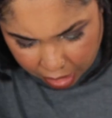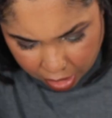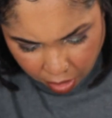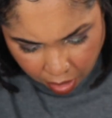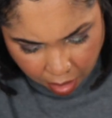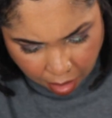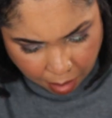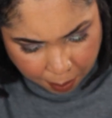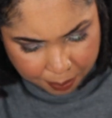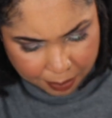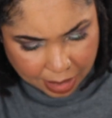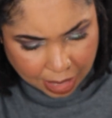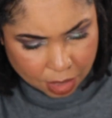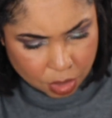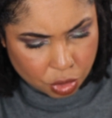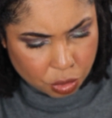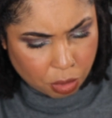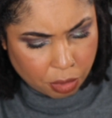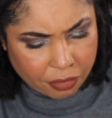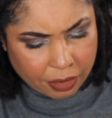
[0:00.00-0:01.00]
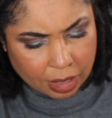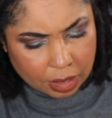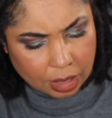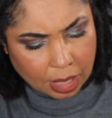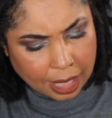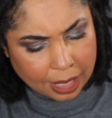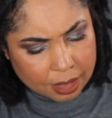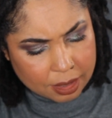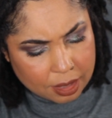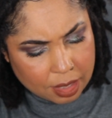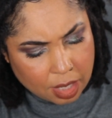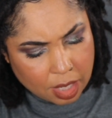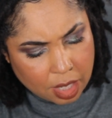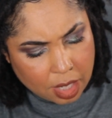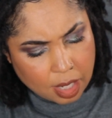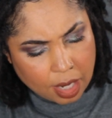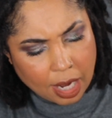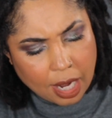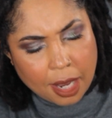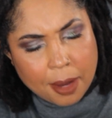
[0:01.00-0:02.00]
here I'm not sure if I liked.
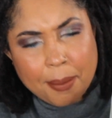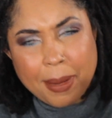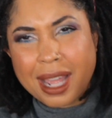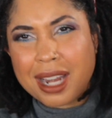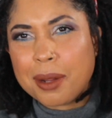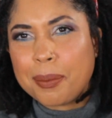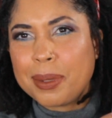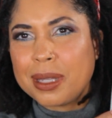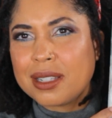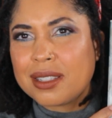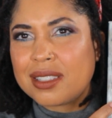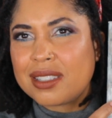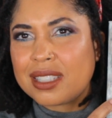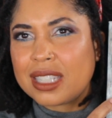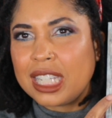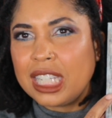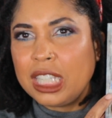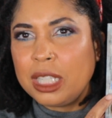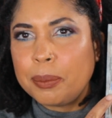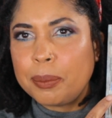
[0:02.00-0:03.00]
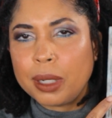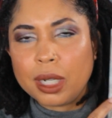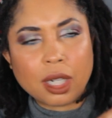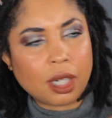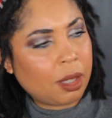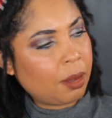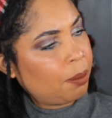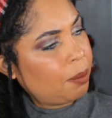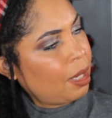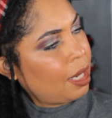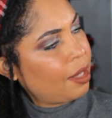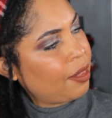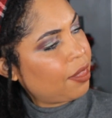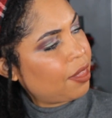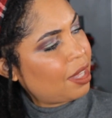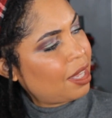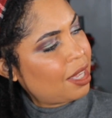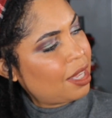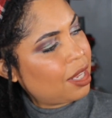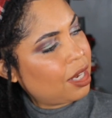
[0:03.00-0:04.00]
It might have been Ski Bomb
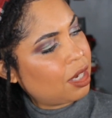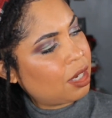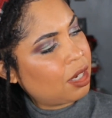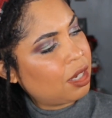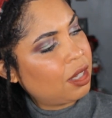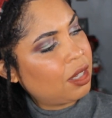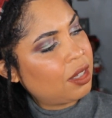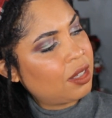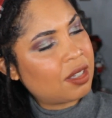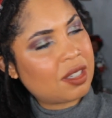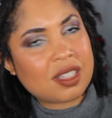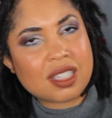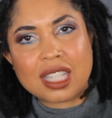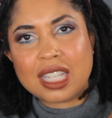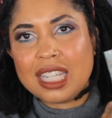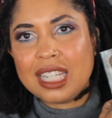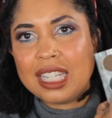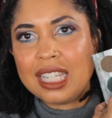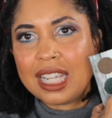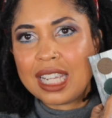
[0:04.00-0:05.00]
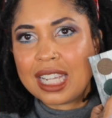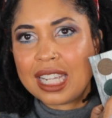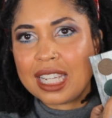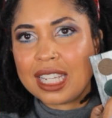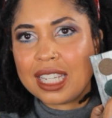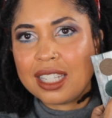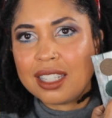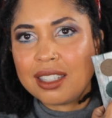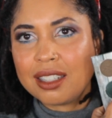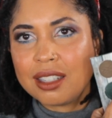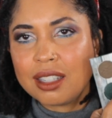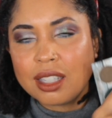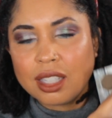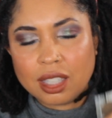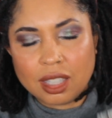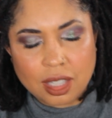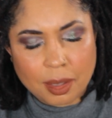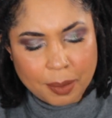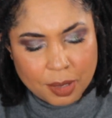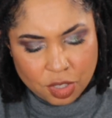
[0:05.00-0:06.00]
and then Ski In.
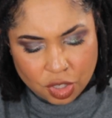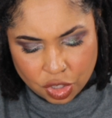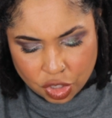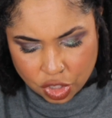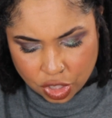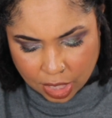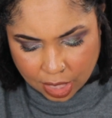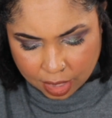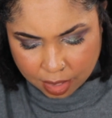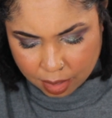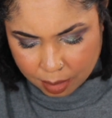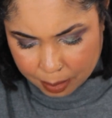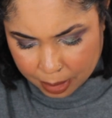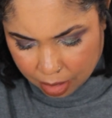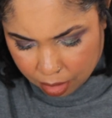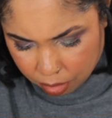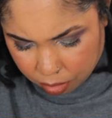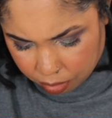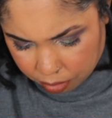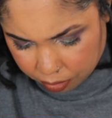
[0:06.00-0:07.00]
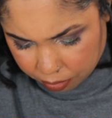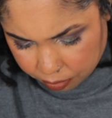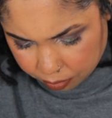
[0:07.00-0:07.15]
Let me just check them out.